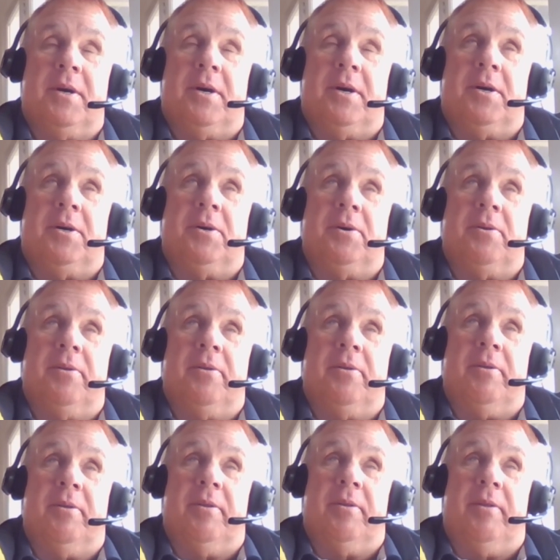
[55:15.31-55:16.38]

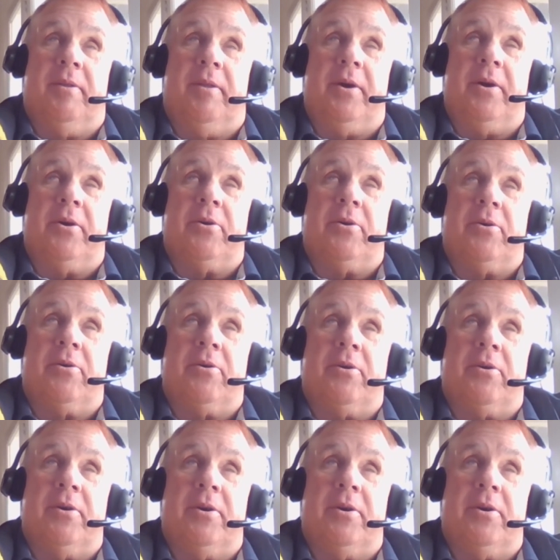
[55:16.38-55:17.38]
There